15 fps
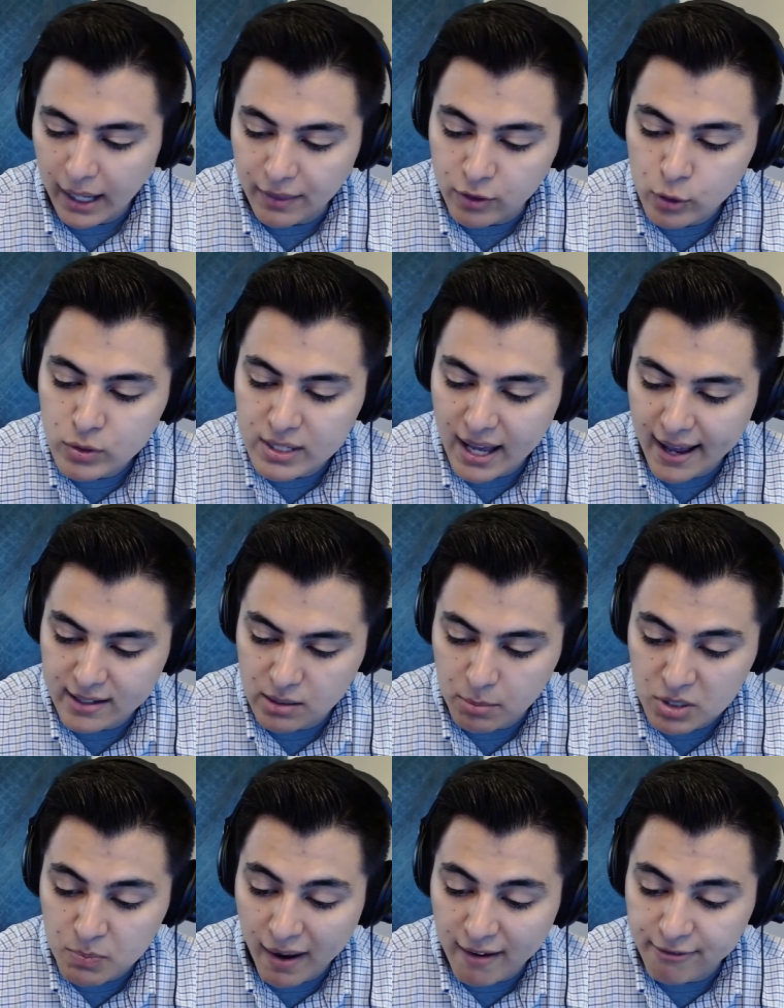Enthusiasm
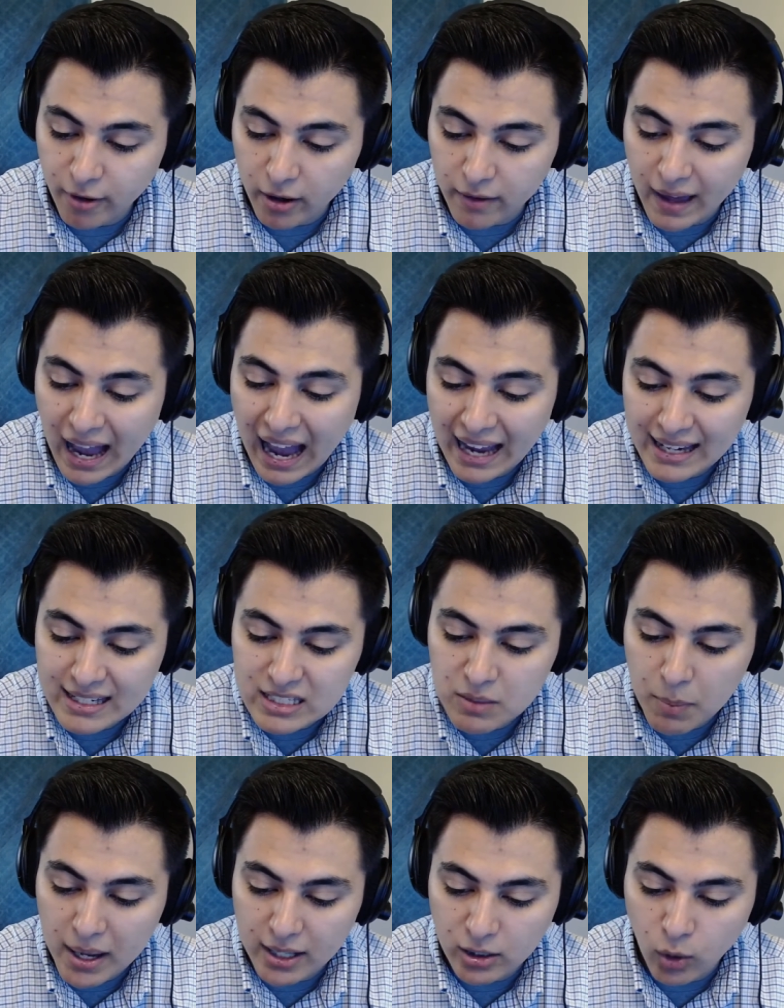is by far the
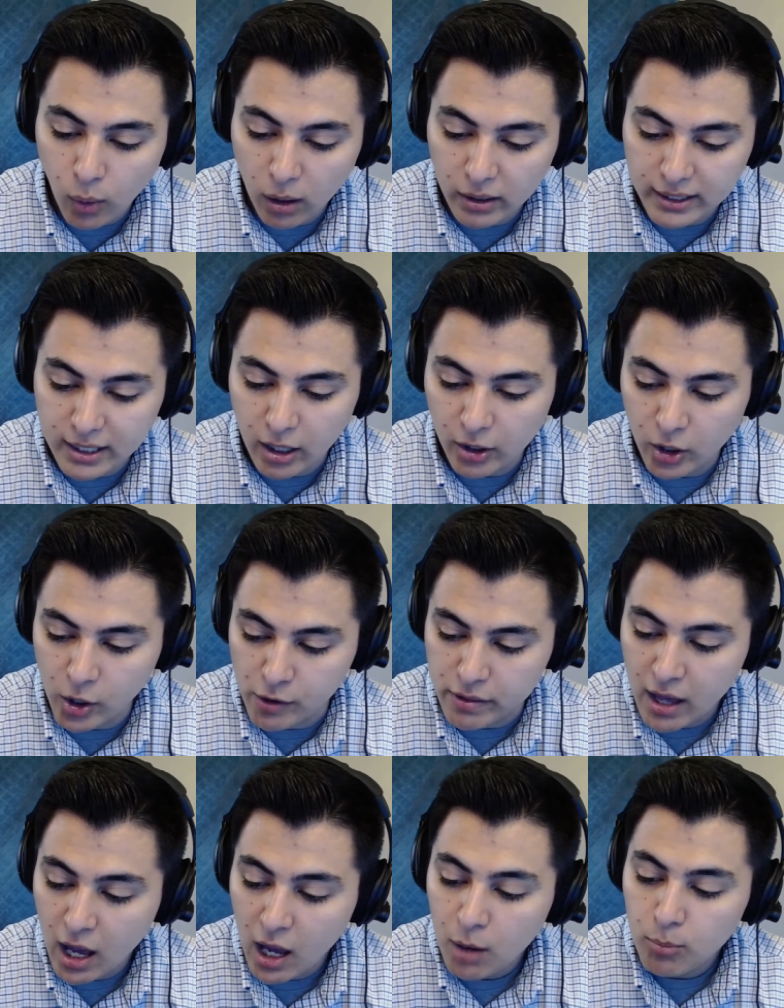highest paid quality on
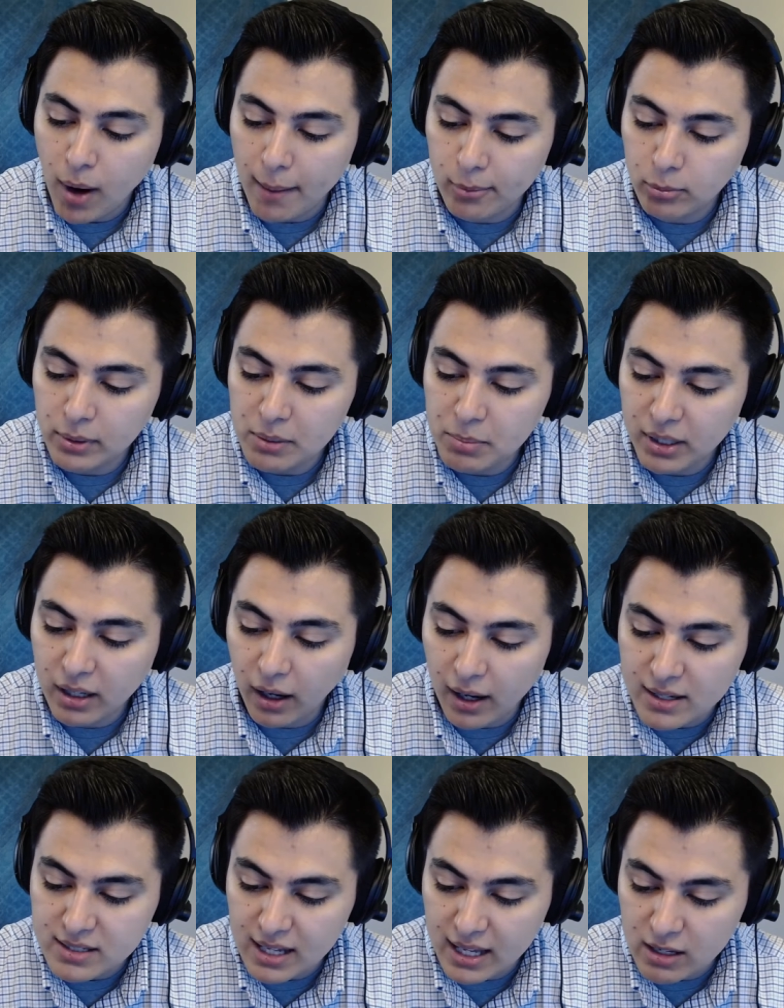earth, probably
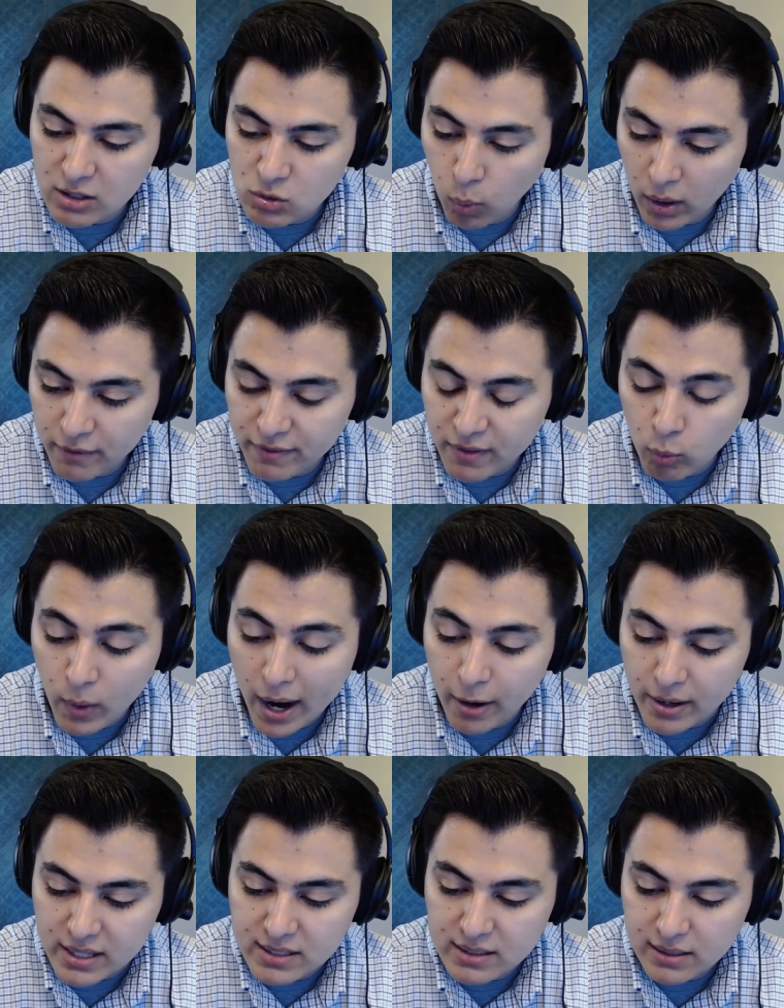because it is one of the
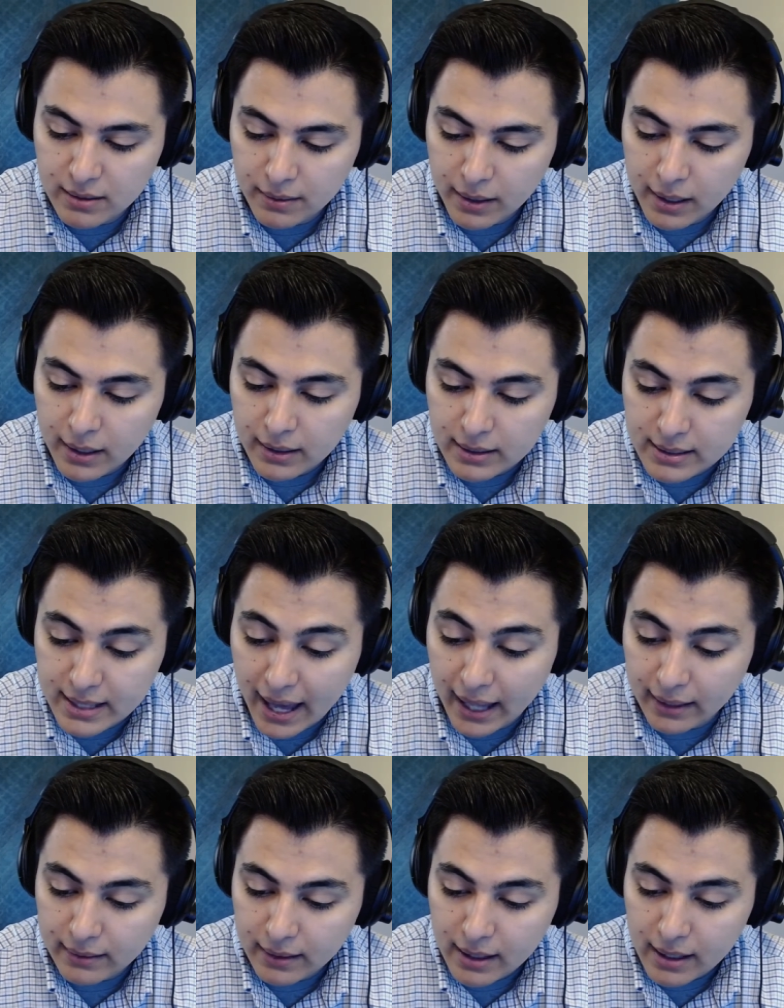rarest.
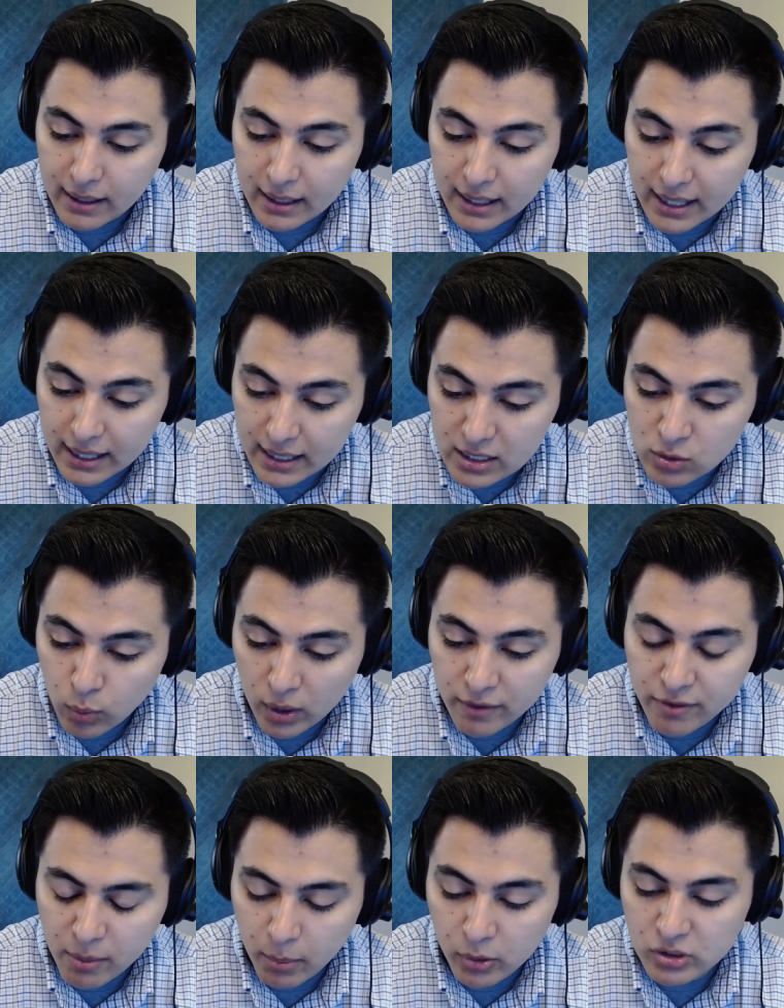Yet, it is one
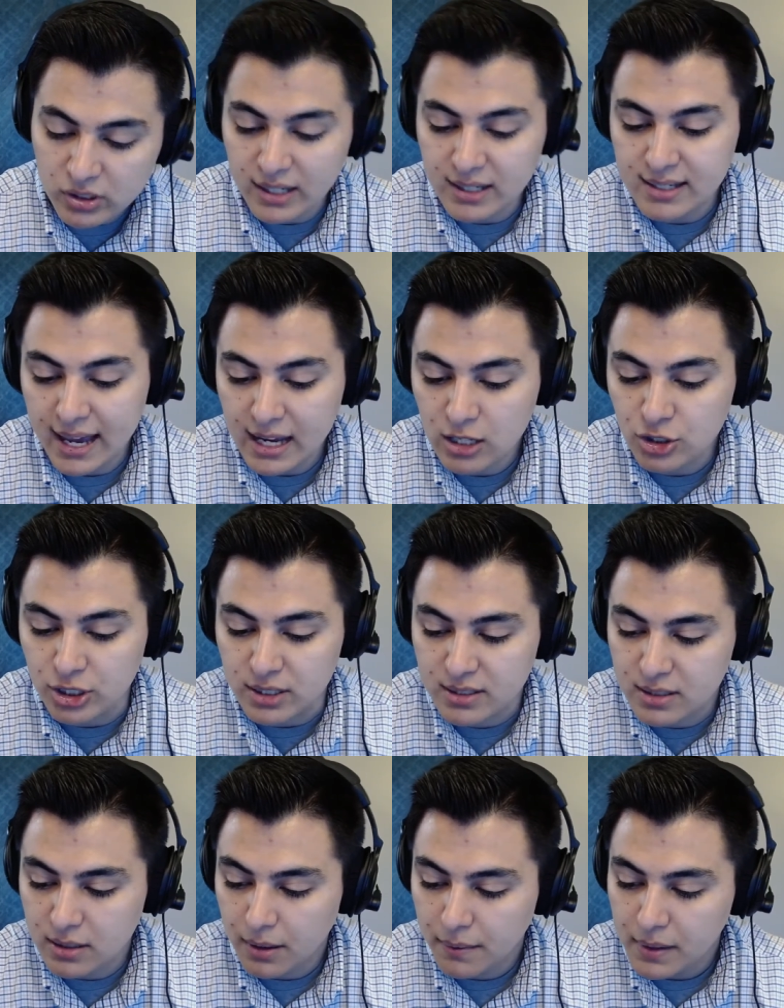of the most
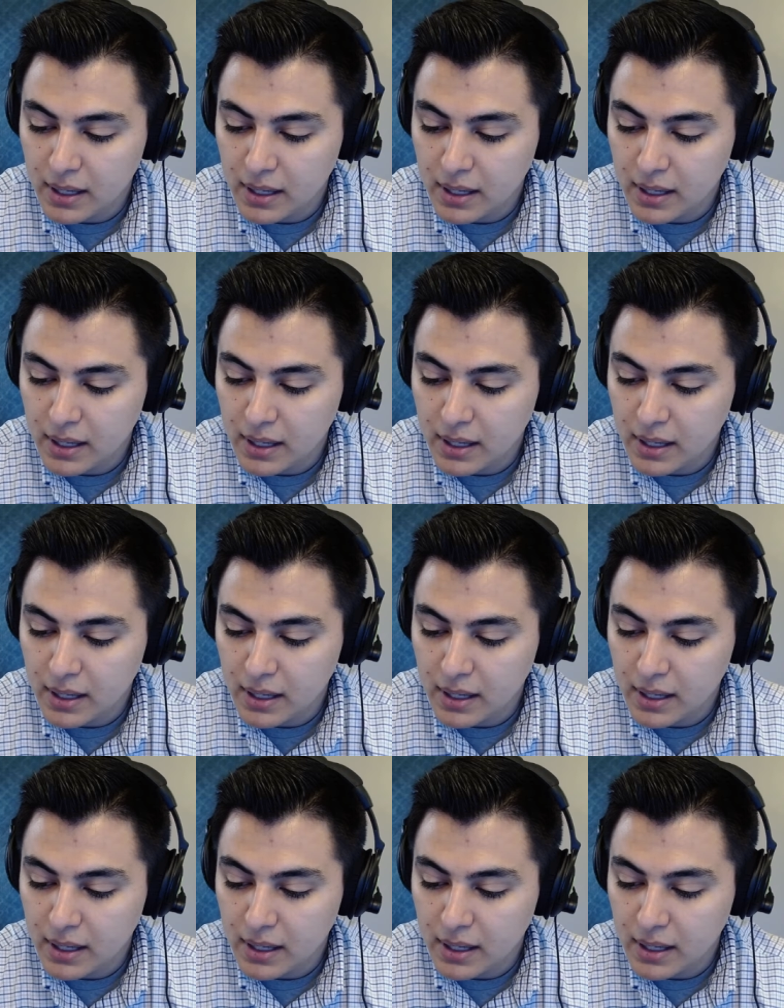contagious.